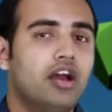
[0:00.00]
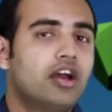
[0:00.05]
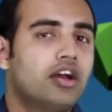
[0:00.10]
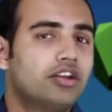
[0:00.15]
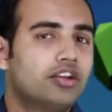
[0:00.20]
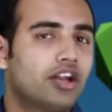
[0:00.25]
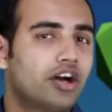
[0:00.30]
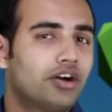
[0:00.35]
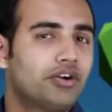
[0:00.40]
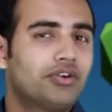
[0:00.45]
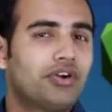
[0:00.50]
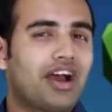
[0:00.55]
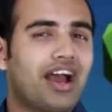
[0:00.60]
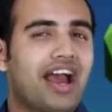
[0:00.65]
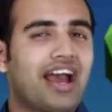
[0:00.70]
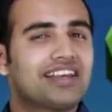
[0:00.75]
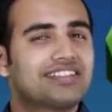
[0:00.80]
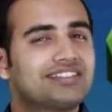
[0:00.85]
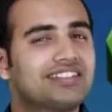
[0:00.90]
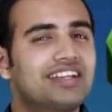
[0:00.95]
Now
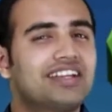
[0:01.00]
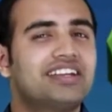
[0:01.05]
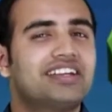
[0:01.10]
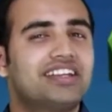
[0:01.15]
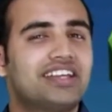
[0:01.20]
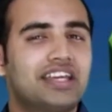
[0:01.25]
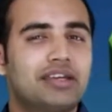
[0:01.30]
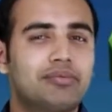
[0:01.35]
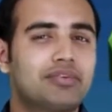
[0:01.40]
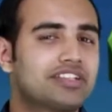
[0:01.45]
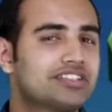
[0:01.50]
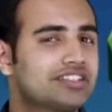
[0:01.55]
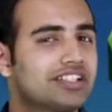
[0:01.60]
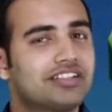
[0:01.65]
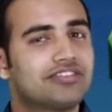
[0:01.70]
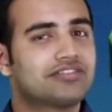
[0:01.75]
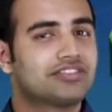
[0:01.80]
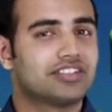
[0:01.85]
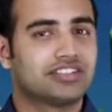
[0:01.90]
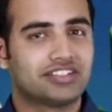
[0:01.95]
as their name
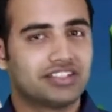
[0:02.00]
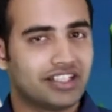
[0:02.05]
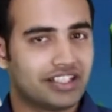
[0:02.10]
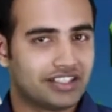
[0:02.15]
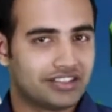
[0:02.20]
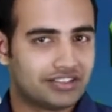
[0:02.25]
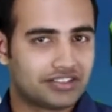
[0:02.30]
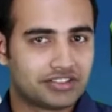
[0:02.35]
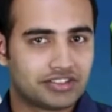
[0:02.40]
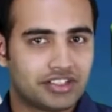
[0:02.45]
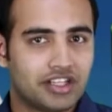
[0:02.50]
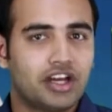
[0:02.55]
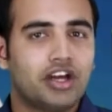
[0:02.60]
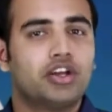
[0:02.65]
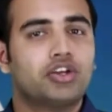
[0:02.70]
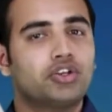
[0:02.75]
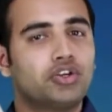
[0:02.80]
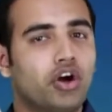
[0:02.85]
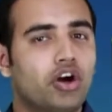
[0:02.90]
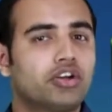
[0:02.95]
itself suggests,
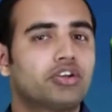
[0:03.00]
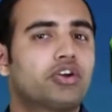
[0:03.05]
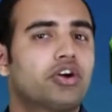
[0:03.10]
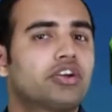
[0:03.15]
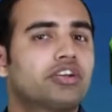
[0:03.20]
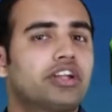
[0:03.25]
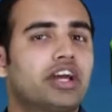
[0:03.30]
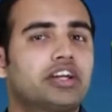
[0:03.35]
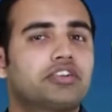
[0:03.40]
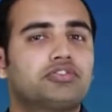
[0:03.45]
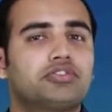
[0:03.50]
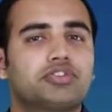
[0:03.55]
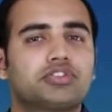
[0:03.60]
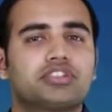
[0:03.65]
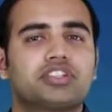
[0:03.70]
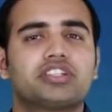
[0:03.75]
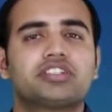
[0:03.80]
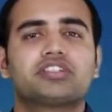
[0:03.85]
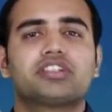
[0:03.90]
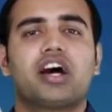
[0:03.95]
non-contact
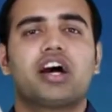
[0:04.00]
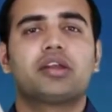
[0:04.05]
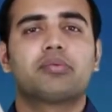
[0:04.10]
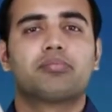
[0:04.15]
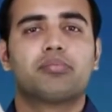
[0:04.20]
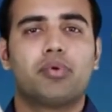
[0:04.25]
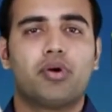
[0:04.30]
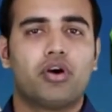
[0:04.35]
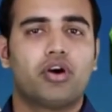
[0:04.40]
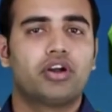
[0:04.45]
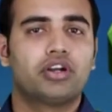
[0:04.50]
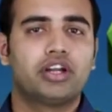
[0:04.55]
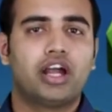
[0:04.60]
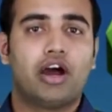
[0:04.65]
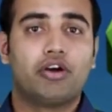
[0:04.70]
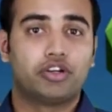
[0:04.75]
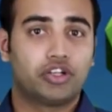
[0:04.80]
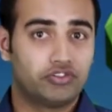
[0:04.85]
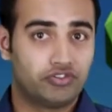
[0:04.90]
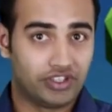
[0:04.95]
forces are born
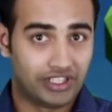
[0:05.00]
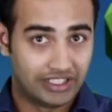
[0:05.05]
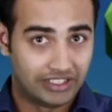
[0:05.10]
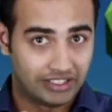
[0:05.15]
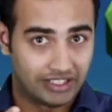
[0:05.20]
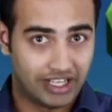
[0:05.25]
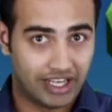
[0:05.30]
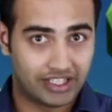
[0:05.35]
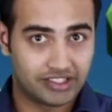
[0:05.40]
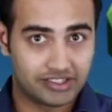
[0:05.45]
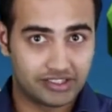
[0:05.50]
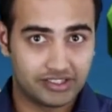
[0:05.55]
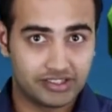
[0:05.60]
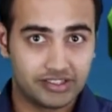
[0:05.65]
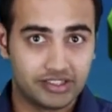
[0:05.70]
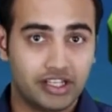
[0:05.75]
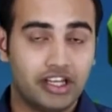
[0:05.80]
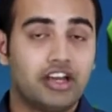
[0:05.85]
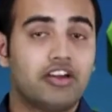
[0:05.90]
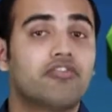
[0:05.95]
out of interactions
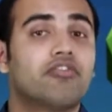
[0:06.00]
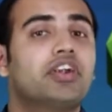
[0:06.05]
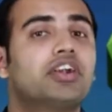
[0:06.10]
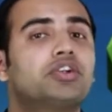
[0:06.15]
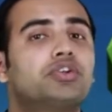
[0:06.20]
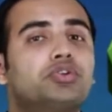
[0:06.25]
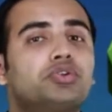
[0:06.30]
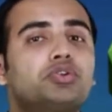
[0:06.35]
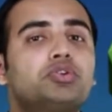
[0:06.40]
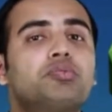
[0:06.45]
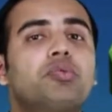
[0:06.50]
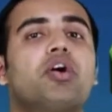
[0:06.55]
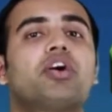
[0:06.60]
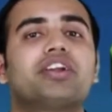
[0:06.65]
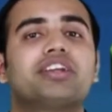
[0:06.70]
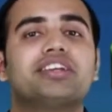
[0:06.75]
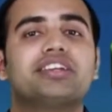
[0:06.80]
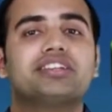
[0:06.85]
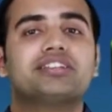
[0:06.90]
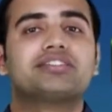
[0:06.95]
when two
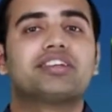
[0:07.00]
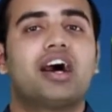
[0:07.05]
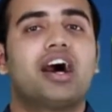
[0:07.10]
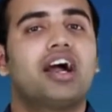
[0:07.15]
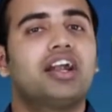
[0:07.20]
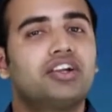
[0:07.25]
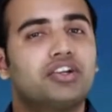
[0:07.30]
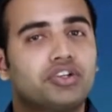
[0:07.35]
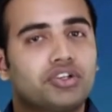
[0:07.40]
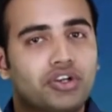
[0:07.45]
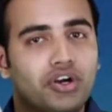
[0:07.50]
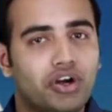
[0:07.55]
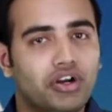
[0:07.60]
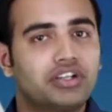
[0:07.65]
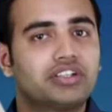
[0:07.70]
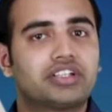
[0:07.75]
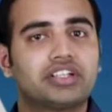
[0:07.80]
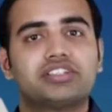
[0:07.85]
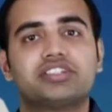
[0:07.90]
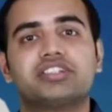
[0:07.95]
bodies are
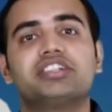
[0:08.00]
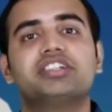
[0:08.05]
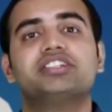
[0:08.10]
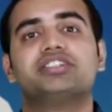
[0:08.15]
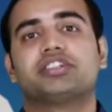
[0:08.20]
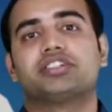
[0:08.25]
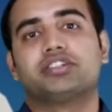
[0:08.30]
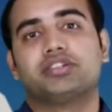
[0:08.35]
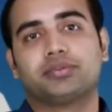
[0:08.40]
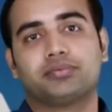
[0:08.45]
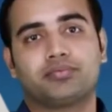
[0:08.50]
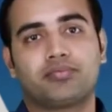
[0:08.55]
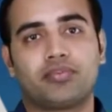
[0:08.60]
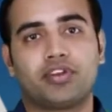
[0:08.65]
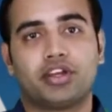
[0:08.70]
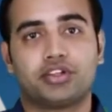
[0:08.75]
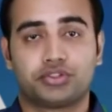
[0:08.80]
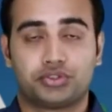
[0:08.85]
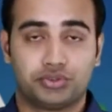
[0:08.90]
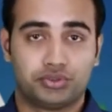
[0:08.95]
not touching each other.
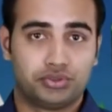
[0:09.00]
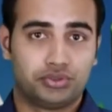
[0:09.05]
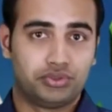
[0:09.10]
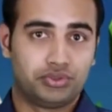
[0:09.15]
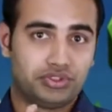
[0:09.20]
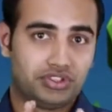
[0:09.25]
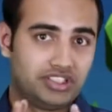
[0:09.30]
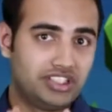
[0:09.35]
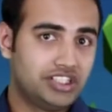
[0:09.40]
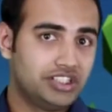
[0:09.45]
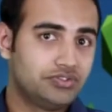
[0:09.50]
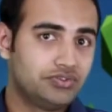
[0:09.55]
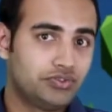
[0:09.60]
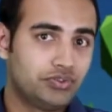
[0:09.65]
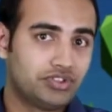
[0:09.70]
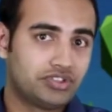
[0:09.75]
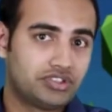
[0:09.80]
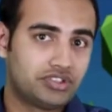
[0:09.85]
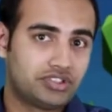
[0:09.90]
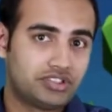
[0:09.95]
So these
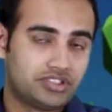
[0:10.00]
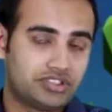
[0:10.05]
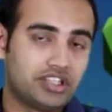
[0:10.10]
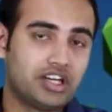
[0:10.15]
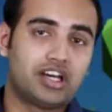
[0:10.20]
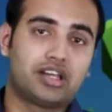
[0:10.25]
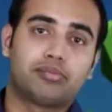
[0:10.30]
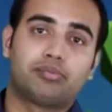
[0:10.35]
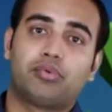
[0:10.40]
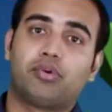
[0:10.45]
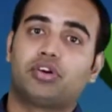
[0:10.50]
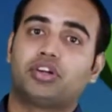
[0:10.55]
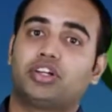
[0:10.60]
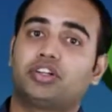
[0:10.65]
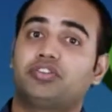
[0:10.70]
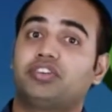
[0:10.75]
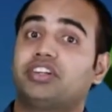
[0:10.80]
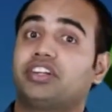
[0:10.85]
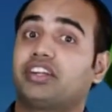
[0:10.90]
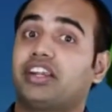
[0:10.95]
forces are born out
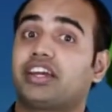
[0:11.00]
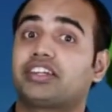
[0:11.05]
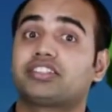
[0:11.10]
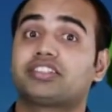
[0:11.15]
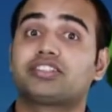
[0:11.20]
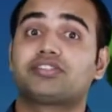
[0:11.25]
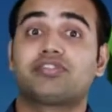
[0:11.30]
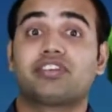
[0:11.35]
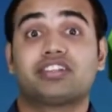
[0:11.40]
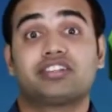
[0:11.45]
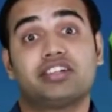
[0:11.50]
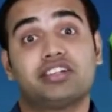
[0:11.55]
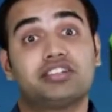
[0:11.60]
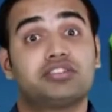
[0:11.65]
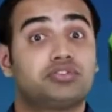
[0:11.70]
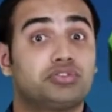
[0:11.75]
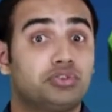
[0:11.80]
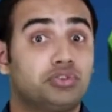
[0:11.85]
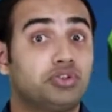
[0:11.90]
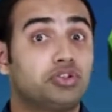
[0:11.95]
of interactions where there is
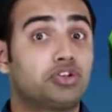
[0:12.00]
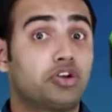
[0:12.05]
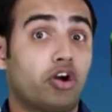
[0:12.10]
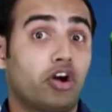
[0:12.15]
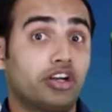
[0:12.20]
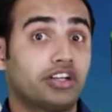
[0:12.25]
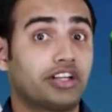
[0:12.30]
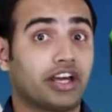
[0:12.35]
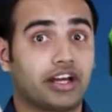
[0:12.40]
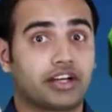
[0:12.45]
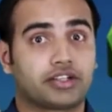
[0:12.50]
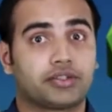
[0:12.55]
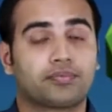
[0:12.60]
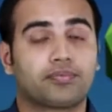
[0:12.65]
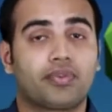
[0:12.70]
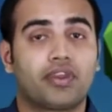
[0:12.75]
no contact.